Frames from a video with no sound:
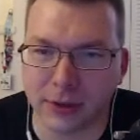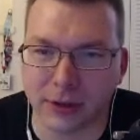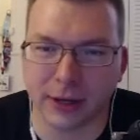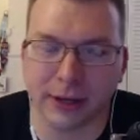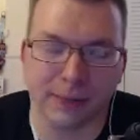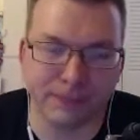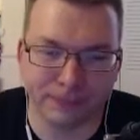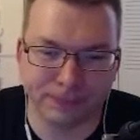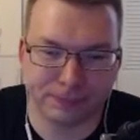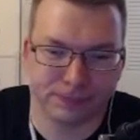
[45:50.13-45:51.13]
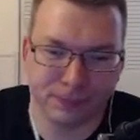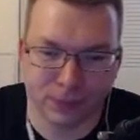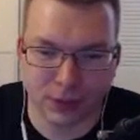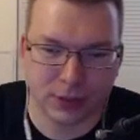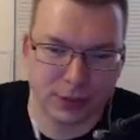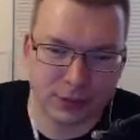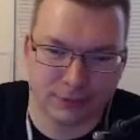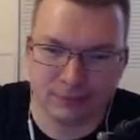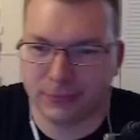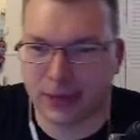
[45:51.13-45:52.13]
The
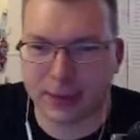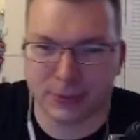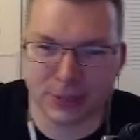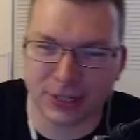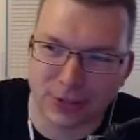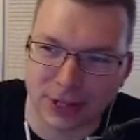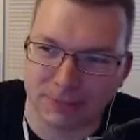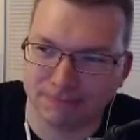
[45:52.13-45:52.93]
opposite of steep.